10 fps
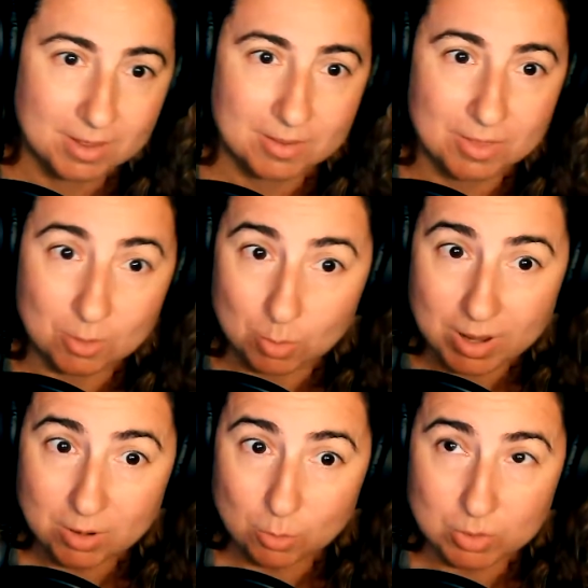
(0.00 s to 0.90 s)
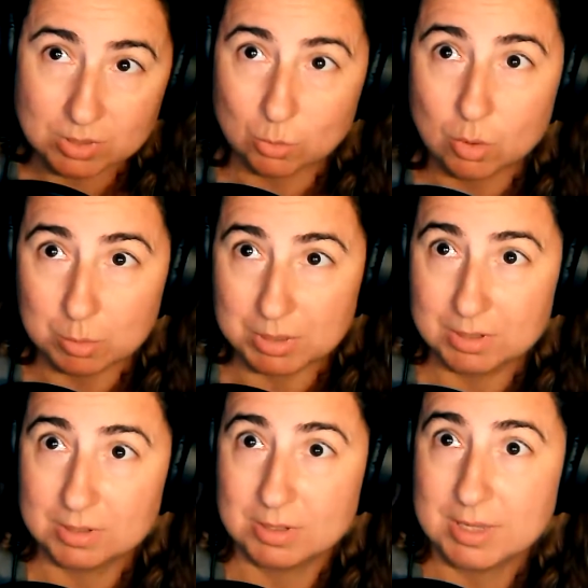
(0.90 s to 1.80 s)
the writer was a woman,
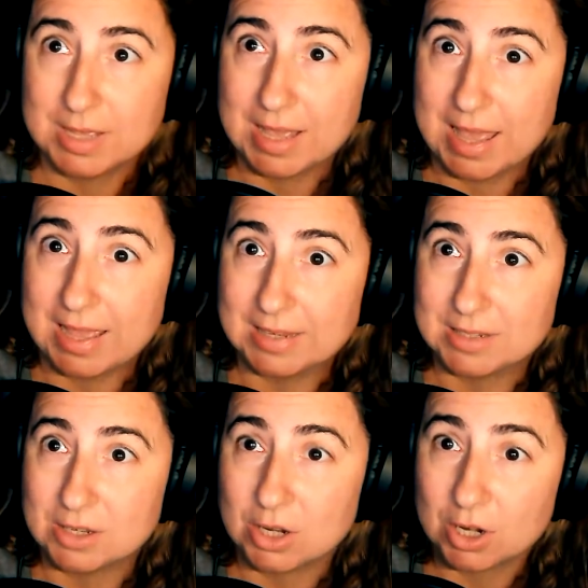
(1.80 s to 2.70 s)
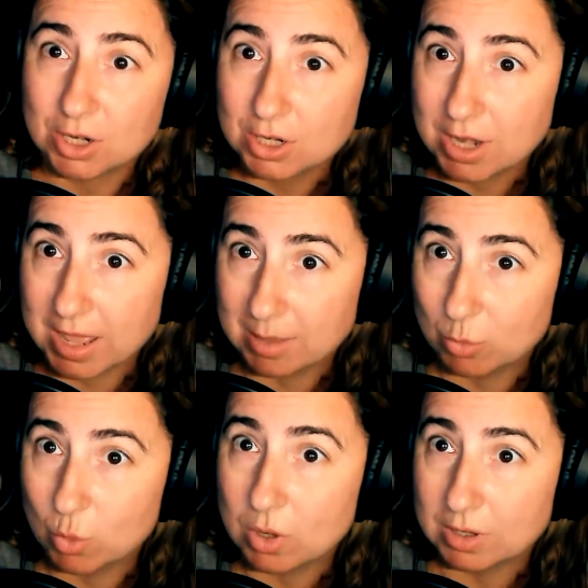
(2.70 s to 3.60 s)
and her name
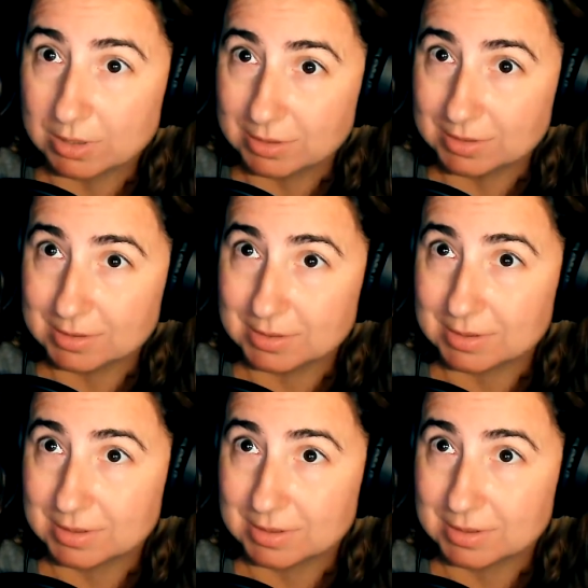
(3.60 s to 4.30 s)
was